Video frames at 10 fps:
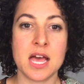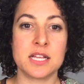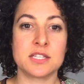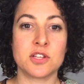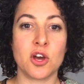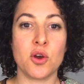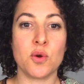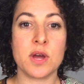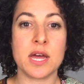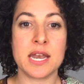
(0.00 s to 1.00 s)

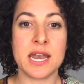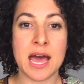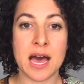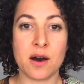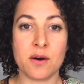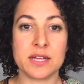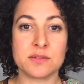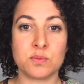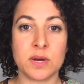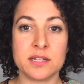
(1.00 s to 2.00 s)
So now, as
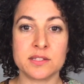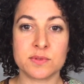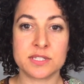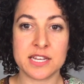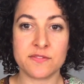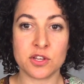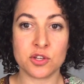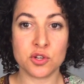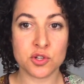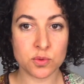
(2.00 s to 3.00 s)
well as receiving
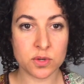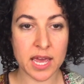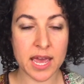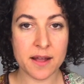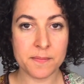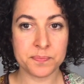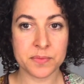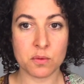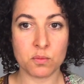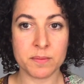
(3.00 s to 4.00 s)
usual care,
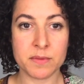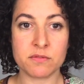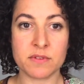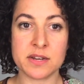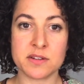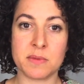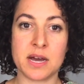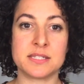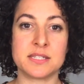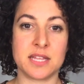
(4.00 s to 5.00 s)
women
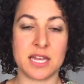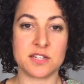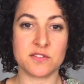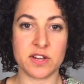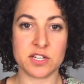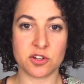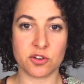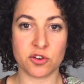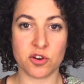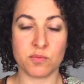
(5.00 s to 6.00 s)
randomized to the intervention
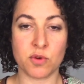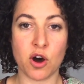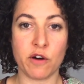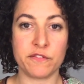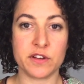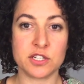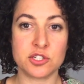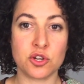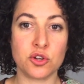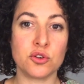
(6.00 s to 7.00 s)
group were offered
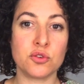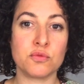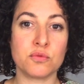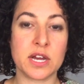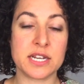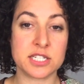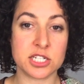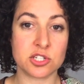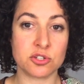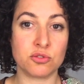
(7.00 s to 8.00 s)
two
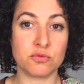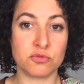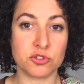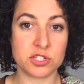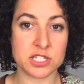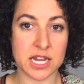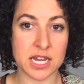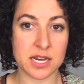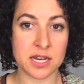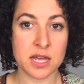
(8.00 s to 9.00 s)
additional
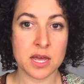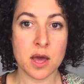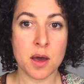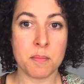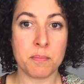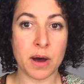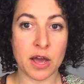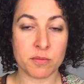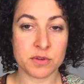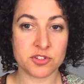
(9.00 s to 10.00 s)
routine
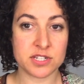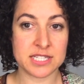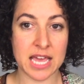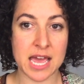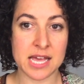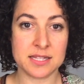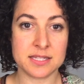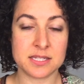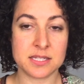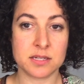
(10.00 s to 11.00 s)
biometry
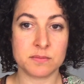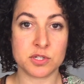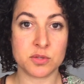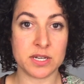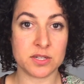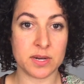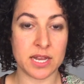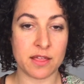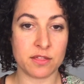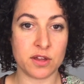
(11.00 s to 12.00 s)
scans between
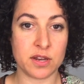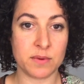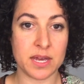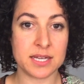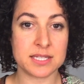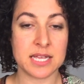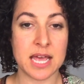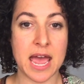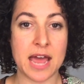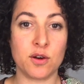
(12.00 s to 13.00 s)
28 and 30 weeks,
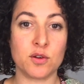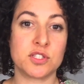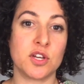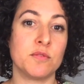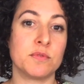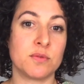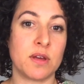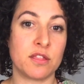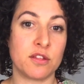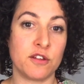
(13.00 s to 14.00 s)
and also
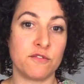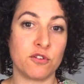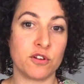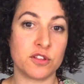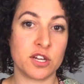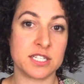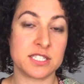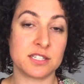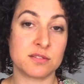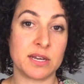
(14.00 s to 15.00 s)
between 34 and
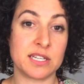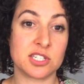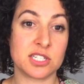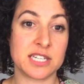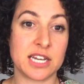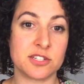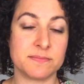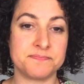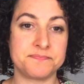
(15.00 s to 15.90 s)
36 weeks gestation.